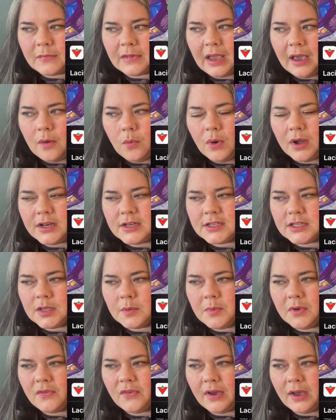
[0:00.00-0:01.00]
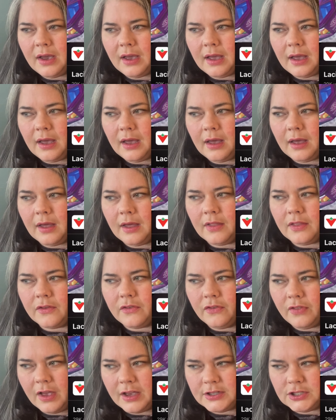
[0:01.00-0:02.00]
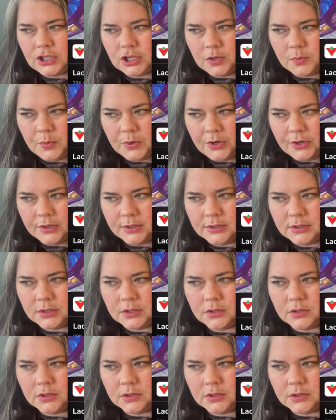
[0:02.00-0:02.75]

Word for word: I watched some of the Flosstubers